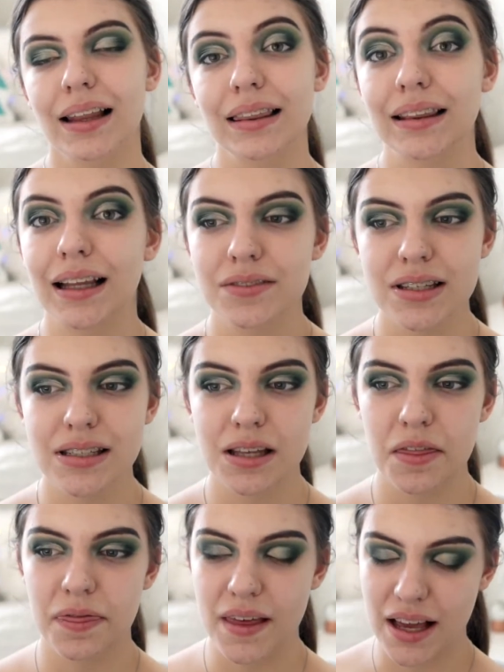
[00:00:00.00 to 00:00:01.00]
Love this
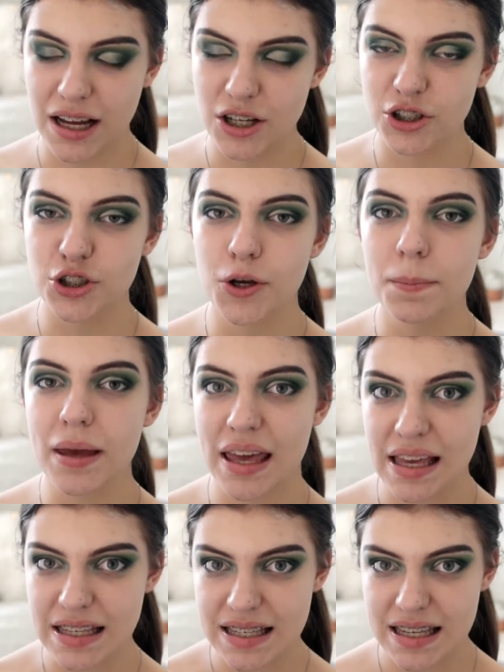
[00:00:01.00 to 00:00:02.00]
thing, 2
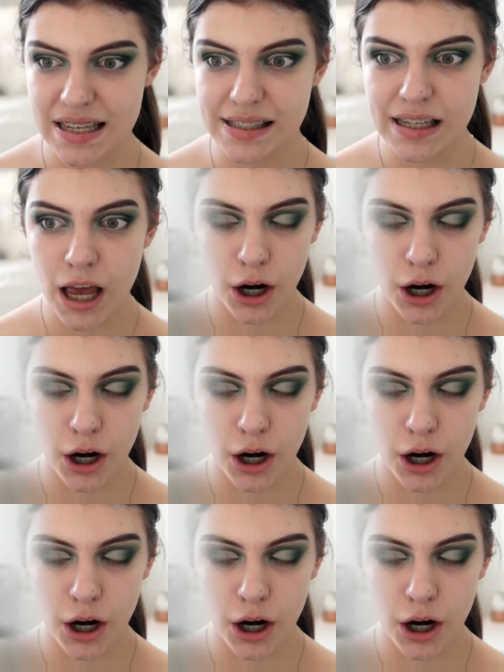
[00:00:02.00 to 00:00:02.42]
pieces.